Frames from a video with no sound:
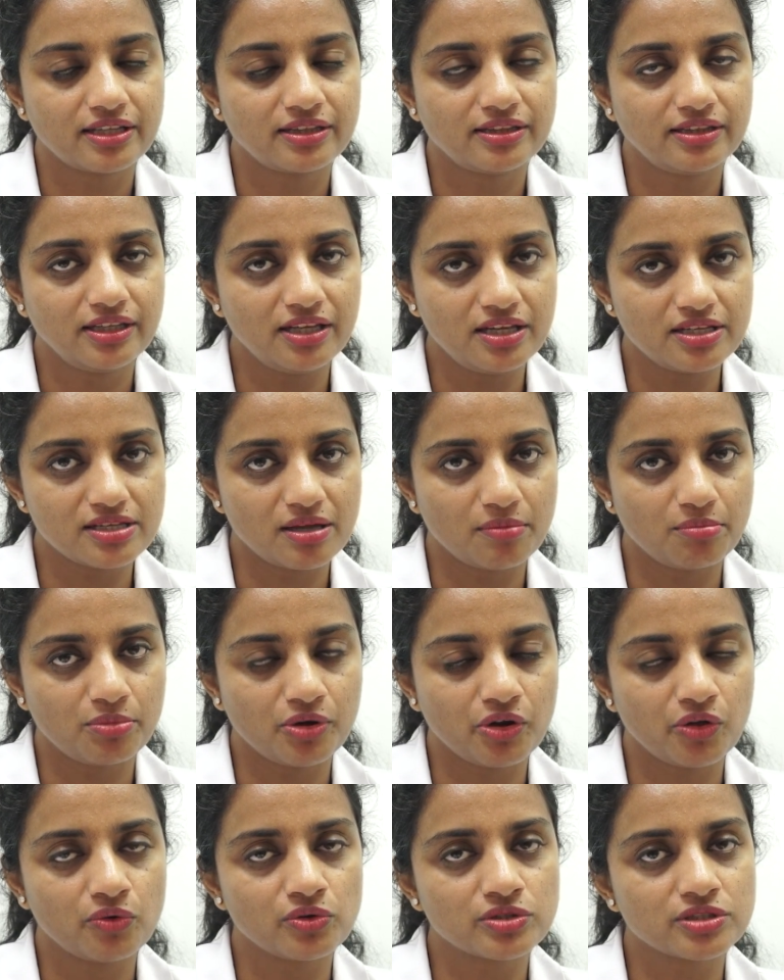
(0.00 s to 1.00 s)
and these
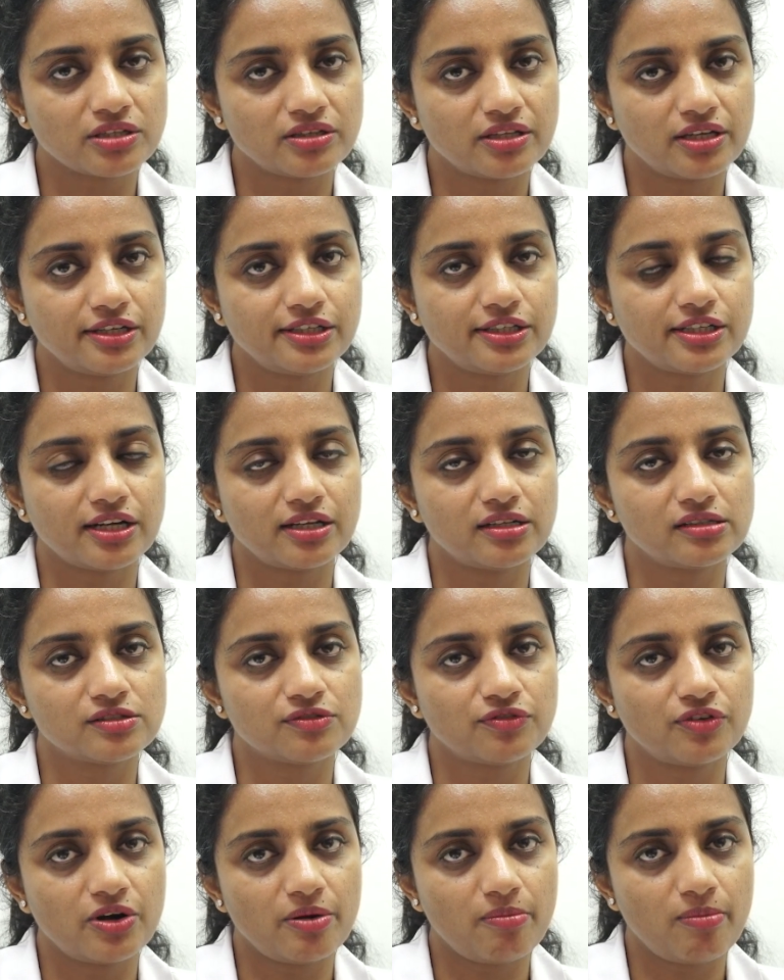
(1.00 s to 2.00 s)
embryos are then
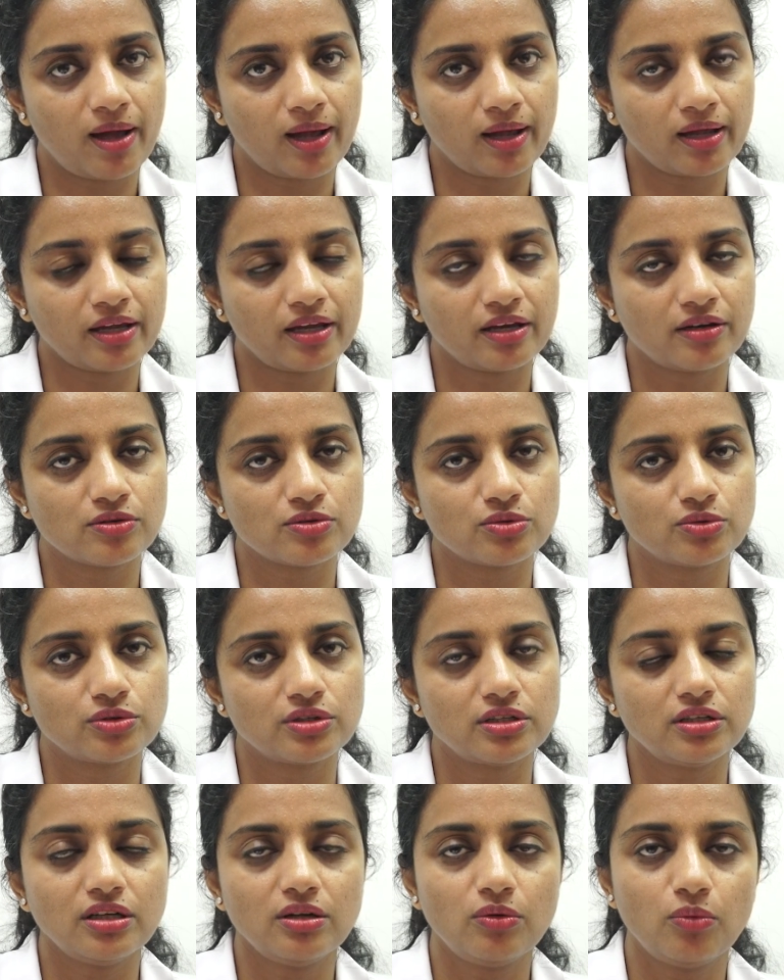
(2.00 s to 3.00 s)
transferred back into
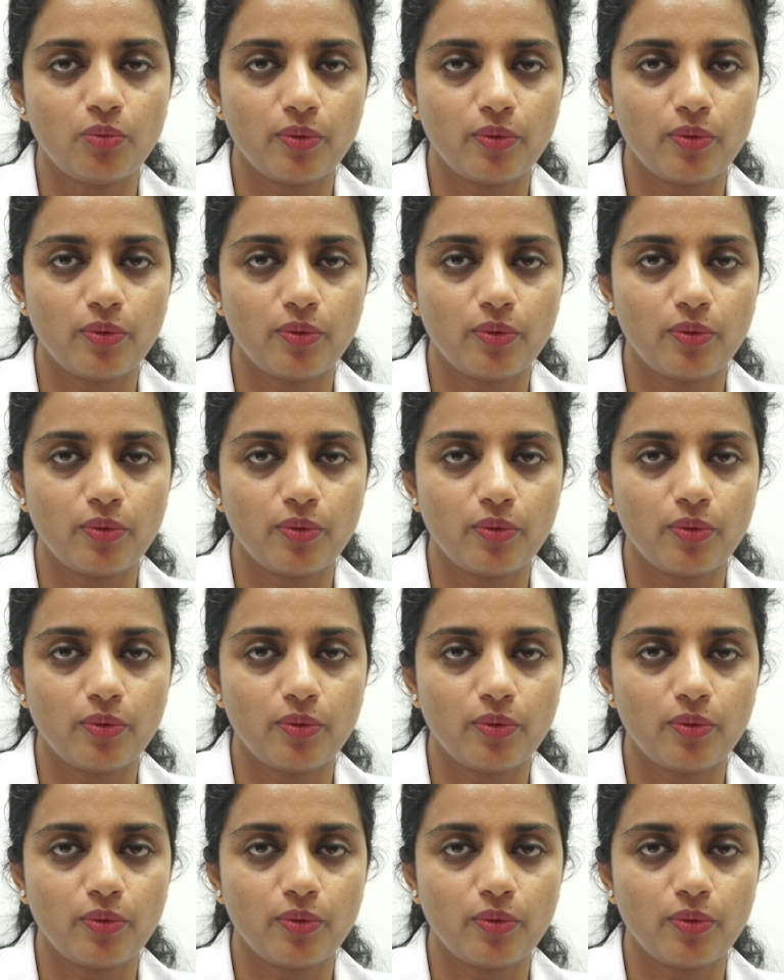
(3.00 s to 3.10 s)
the